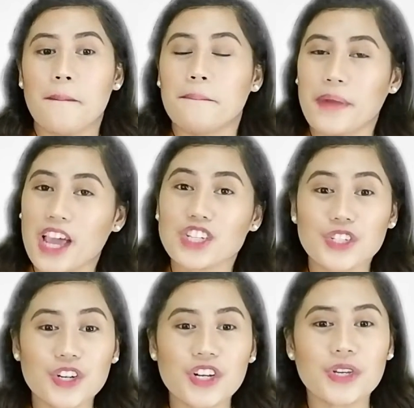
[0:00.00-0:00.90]
make
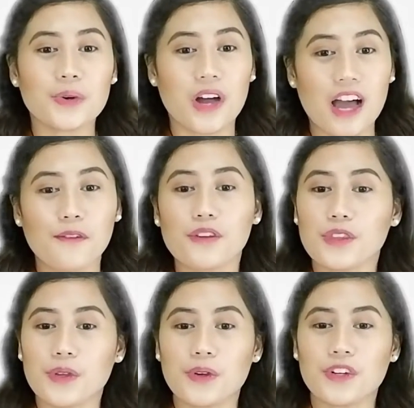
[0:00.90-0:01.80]
sure you have
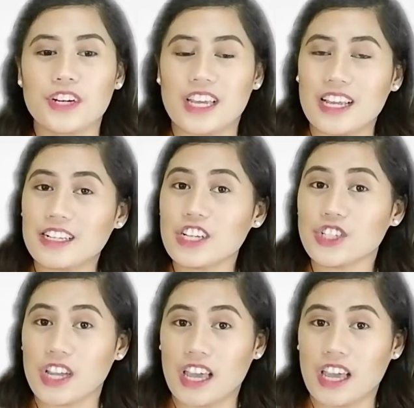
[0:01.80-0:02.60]
with you your English